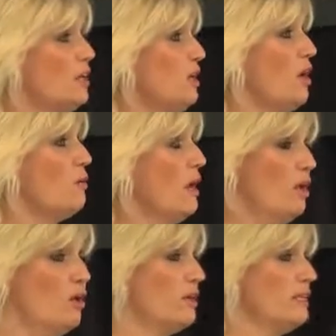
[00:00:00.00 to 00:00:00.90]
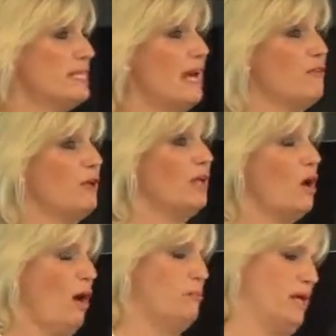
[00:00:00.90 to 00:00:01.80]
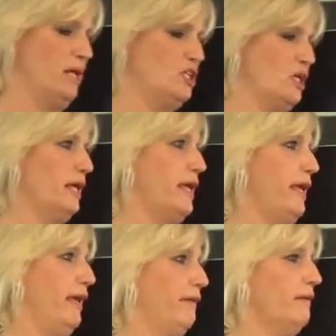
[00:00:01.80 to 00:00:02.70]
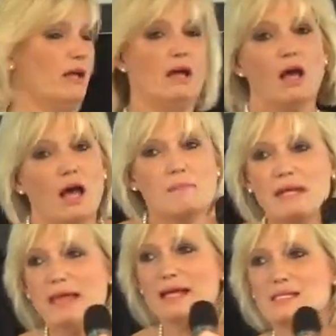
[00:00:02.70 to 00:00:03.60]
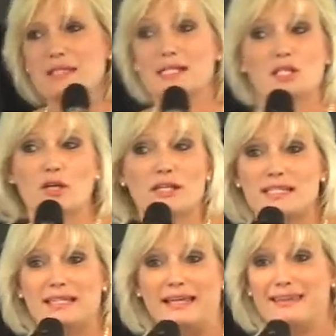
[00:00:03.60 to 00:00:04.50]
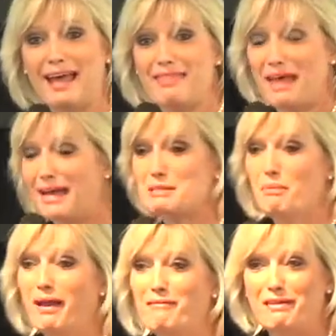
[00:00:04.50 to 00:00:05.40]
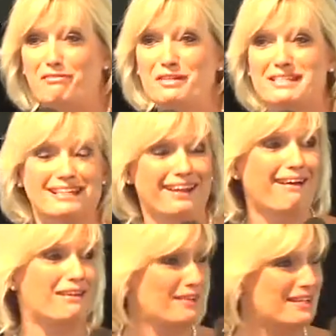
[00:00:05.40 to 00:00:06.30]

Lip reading: you know, look at the devil and go, I'll ping you again. I mean, that's good, isn't it? That's my reference in life,